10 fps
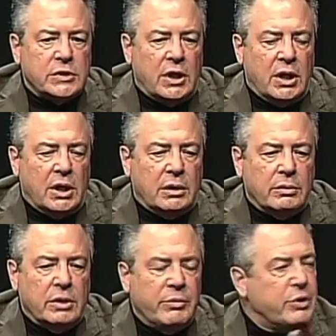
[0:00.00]
uh,
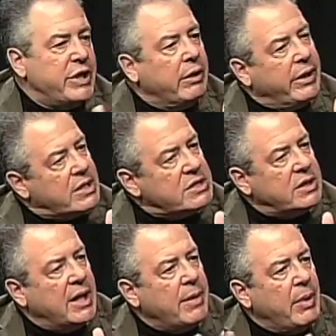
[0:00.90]
libertarians
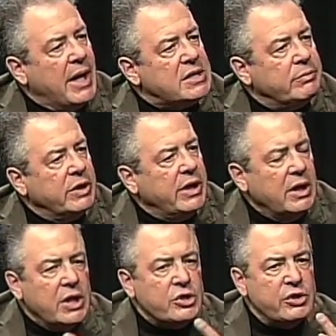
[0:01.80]
today, possibly.
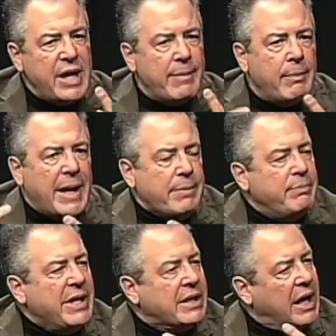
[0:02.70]
Mm -hmm. So that might
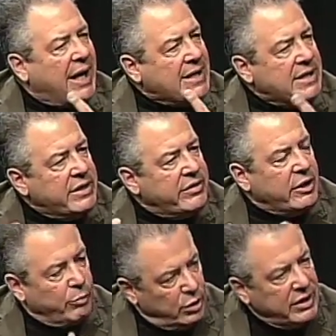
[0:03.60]
be an idea
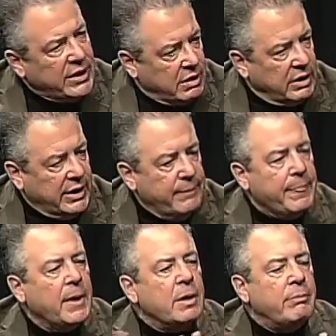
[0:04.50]
there politically.
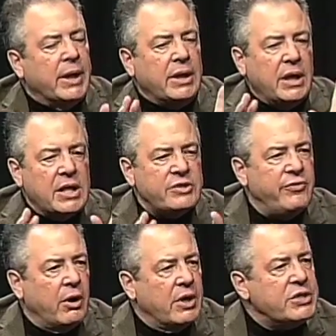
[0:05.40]
But, but as
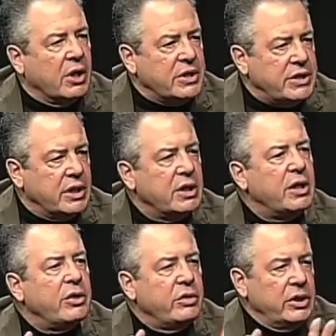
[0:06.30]
far as our
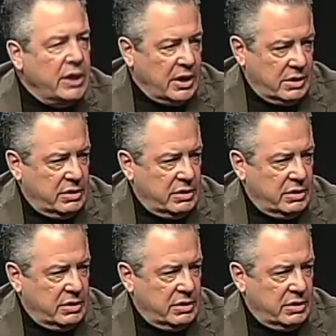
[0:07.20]
happens yeah,